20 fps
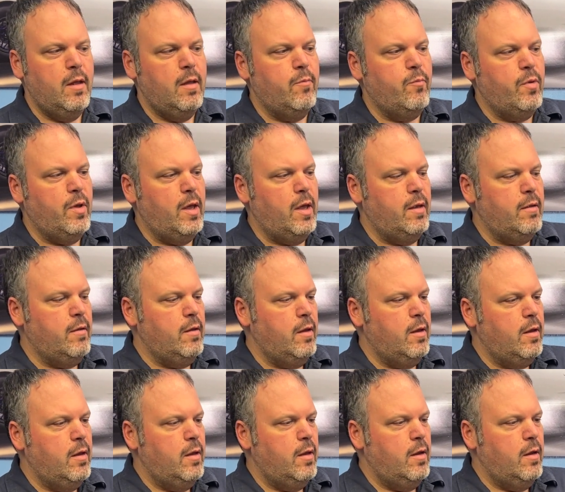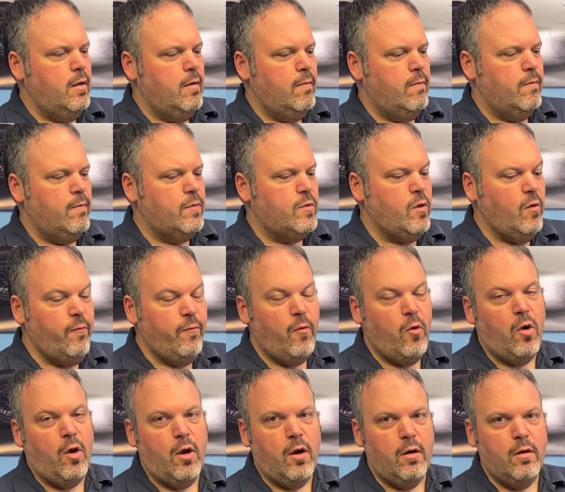But so
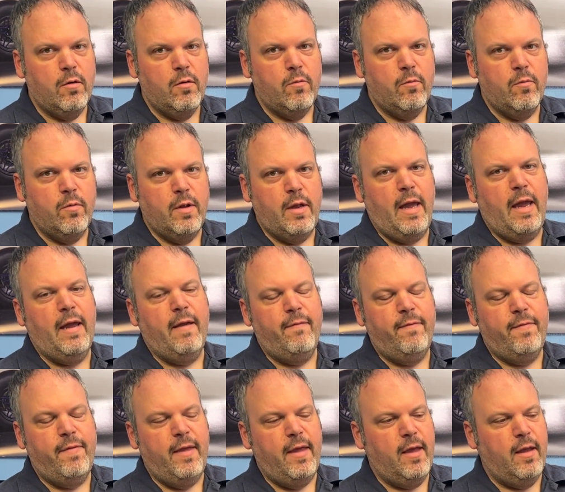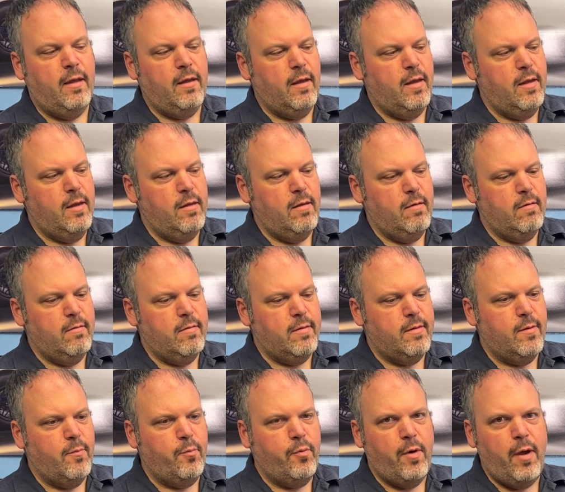far, what I think is
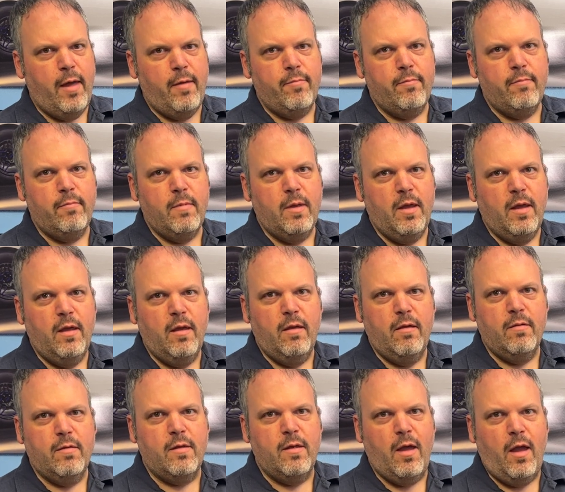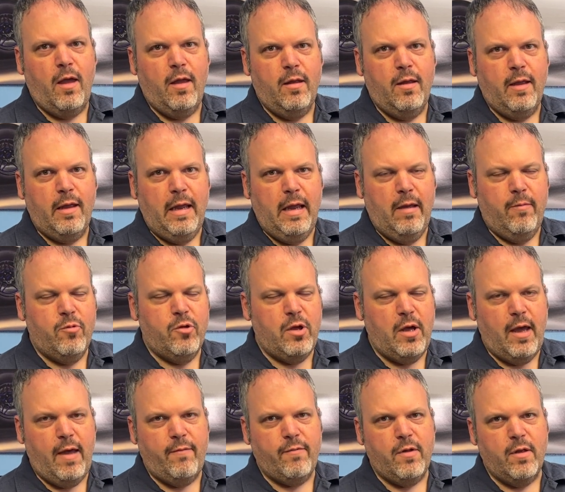the problem is not in the
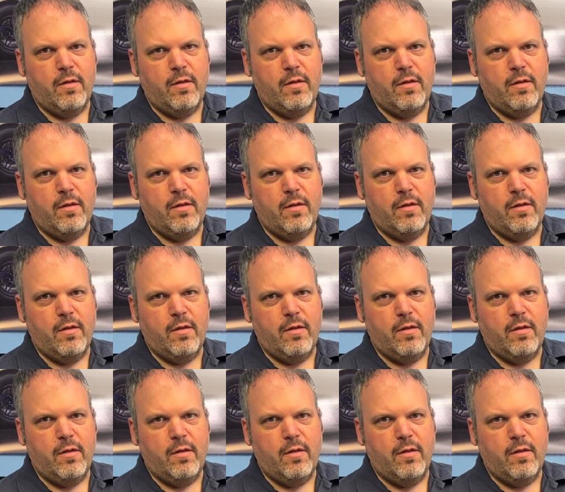camshaft.